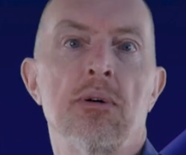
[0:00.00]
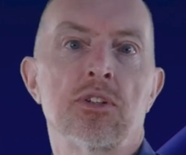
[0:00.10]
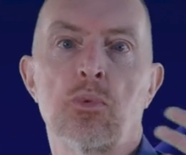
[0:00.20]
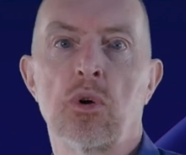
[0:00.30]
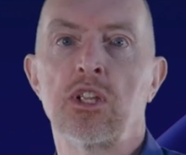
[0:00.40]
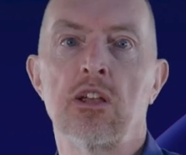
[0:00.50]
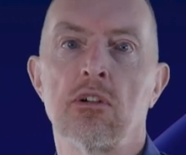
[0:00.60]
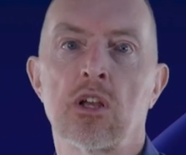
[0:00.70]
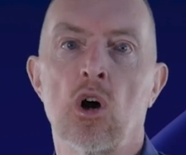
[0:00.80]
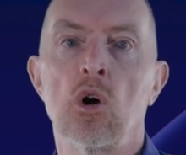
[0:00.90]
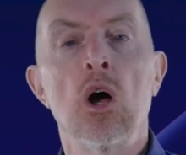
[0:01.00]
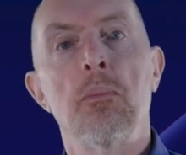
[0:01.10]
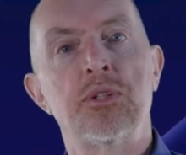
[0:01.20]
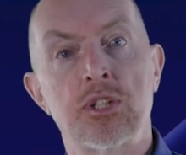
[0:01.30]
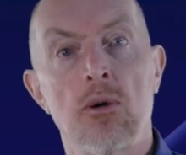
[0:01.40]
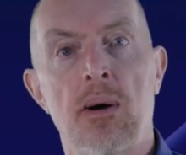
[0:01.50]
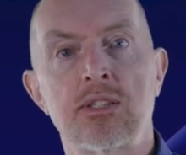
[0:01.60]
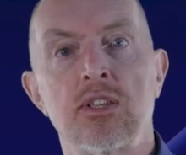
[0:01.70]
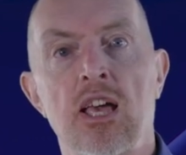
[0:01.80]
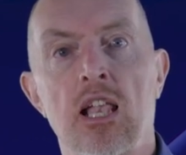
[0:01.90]
months, one year ago, but to go back
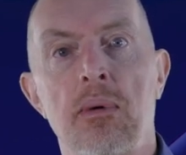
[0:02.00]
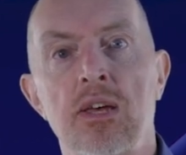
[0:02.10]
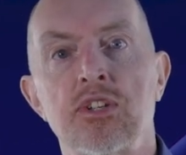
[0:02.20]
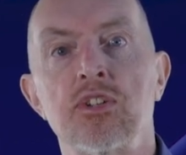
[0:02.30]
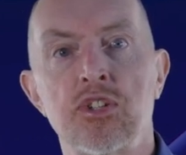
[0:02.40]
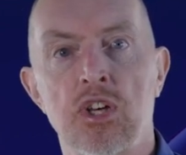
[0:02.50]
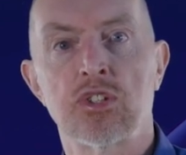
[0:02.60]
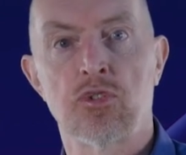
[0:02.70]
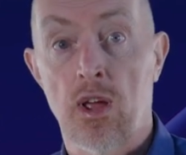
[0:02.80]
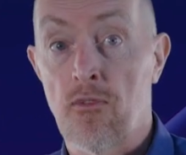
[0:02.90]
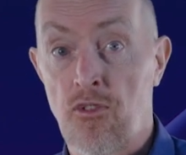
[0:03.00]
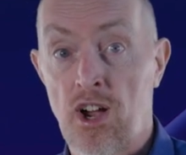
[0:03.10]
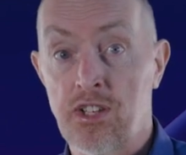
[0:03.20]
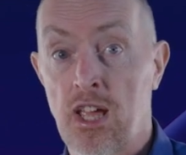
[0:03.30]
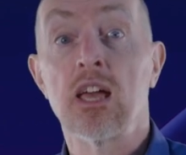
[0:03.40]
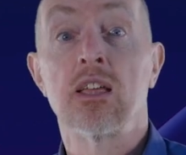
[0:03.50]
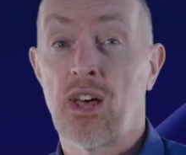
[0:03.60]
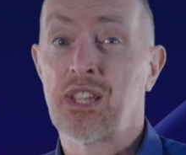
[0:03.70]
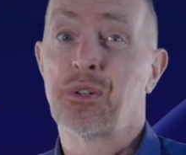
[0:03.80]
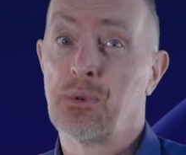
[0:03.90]
to the LMS and search for it and find it,
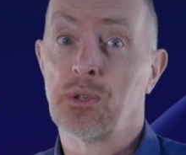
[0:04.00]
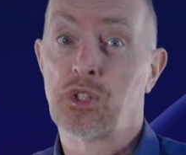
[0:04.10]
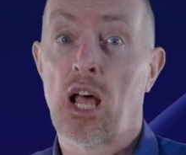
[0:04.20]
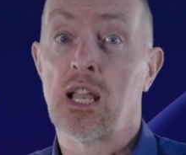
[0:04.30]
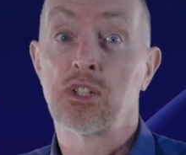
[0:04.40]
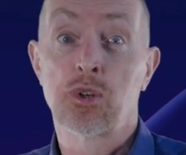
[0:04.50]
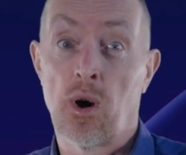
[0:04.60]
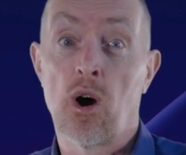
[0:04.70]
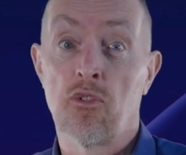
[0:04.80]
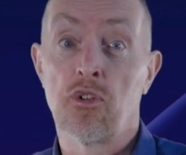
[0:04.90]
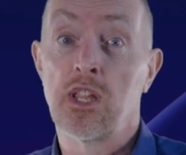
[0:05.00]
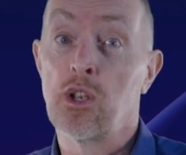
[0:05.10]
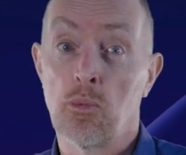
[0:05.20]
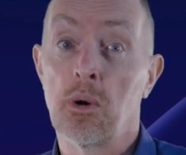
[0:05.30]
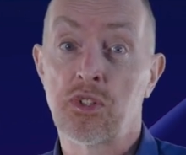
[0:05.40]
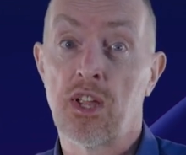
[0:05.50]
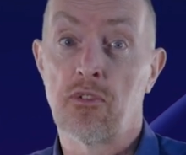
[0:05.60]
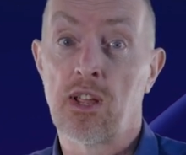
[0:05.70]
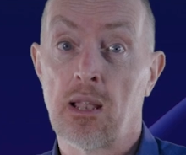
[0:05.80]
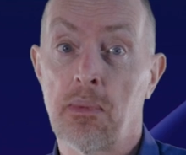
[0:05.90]
that's a real challenge quite often in almost
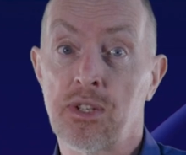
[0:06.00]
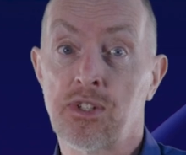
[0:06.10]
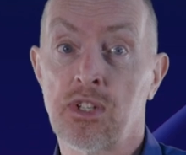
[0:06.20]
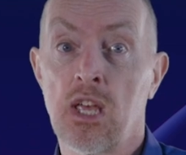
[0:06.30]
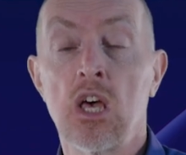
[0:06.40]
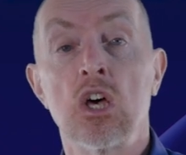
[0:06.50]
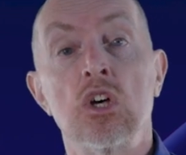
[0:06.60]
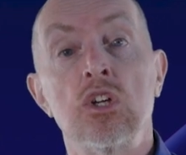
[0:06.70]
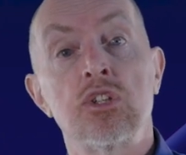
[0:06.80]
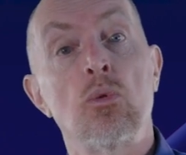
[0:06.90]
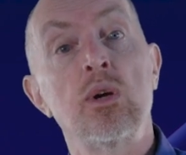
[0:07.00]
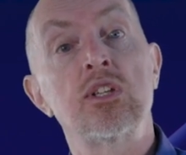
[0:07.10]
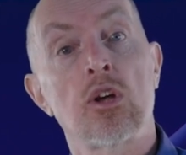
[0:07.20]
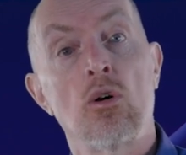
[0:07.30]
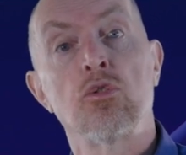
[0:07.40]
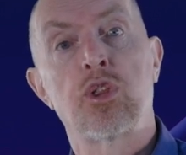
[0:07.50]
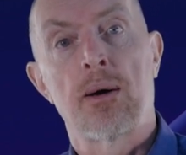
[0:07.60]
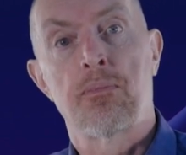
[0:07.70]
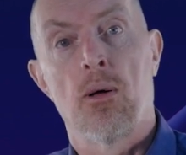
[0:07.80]
every LMS. So we solved that